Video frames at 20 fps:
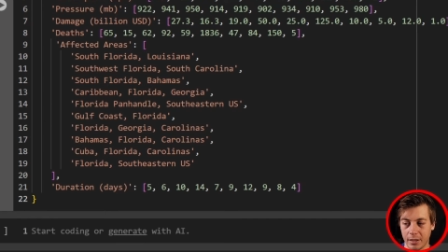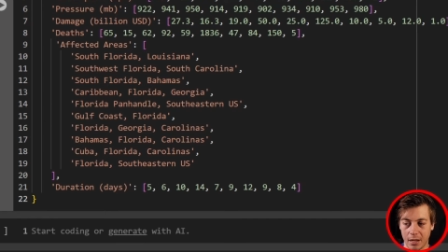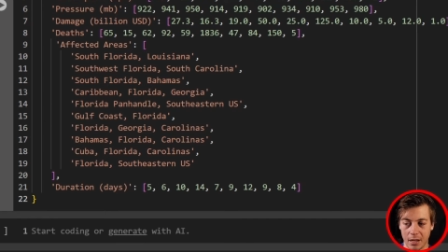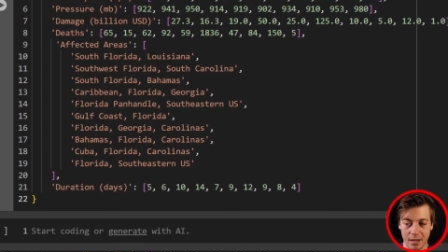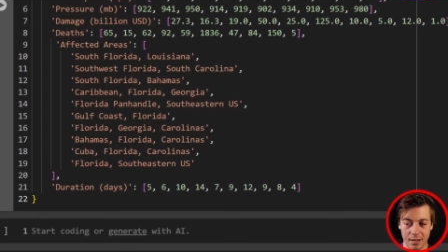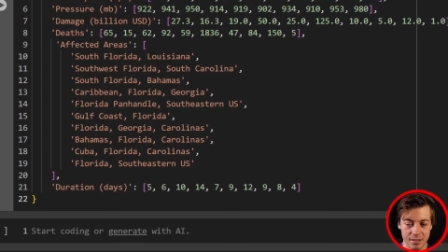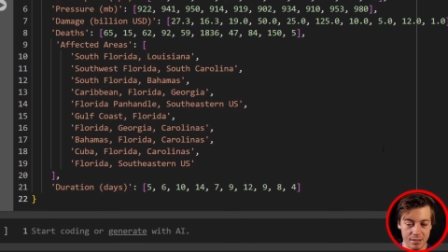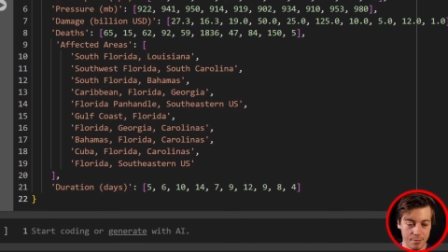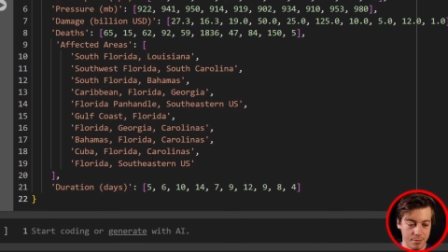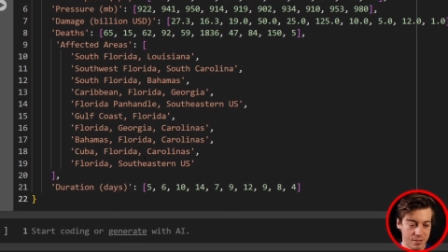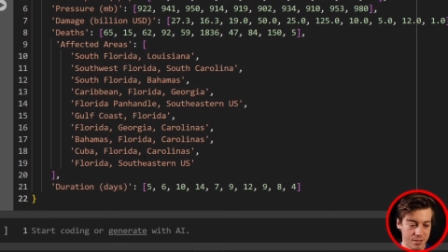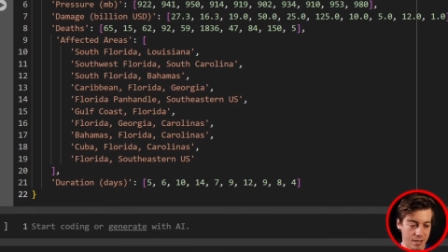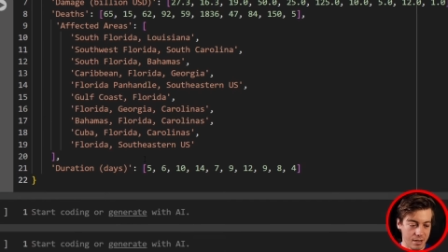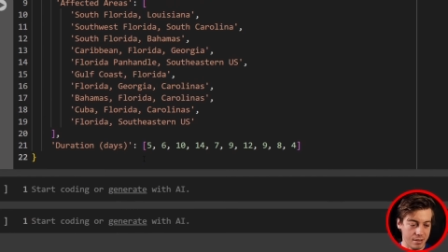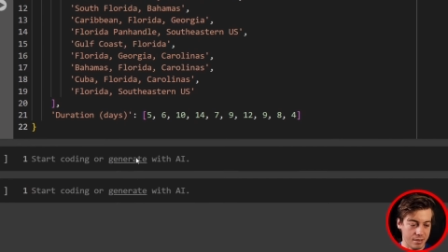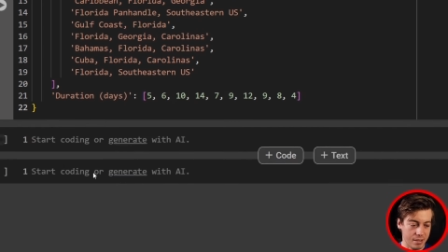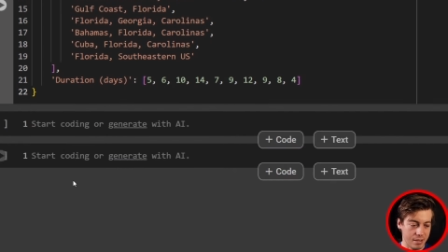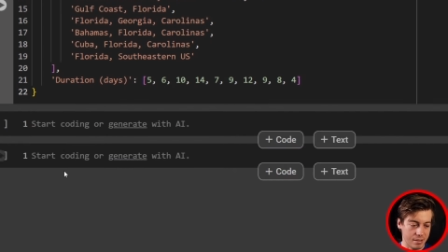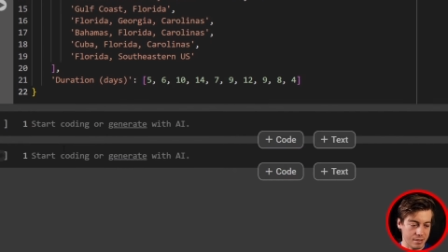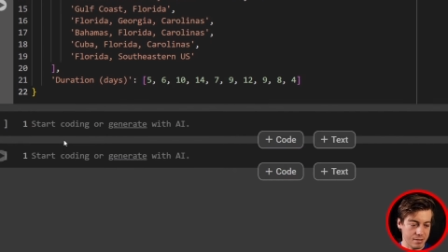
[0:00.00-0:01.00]
really awesome side
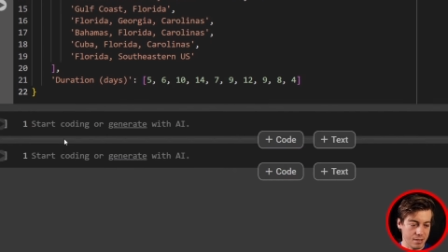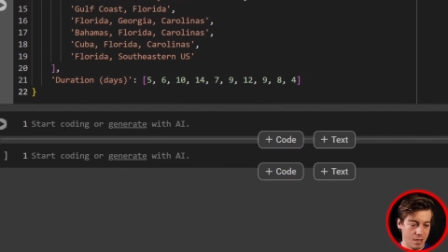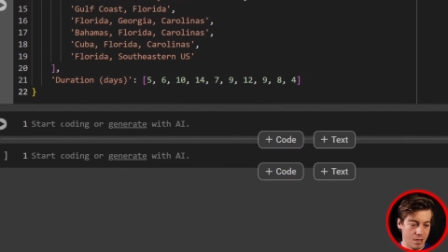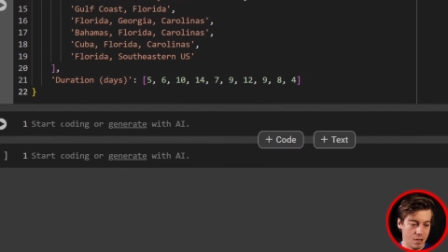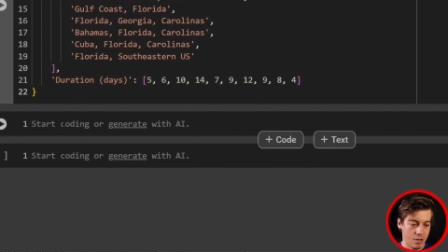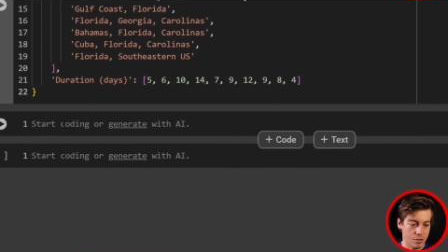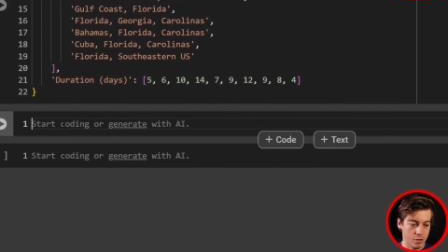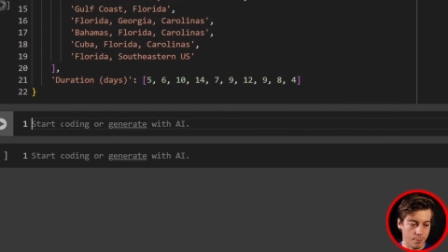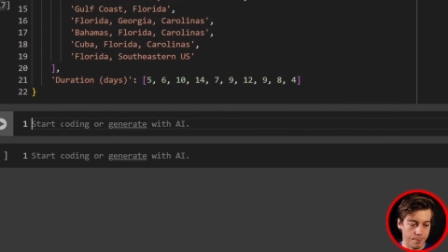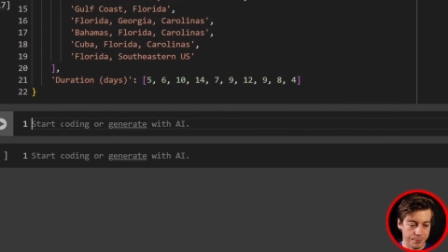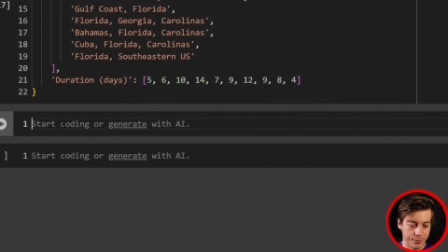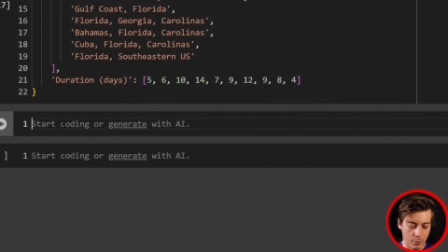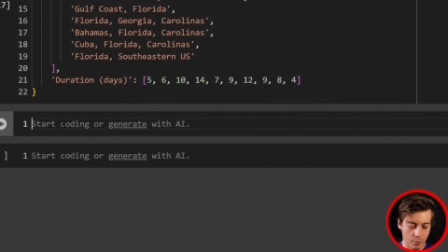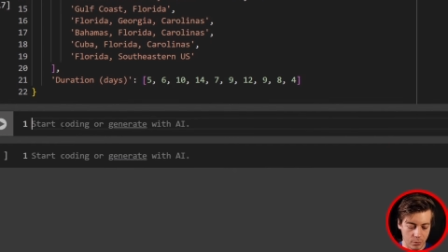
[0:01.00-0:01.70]
of things. So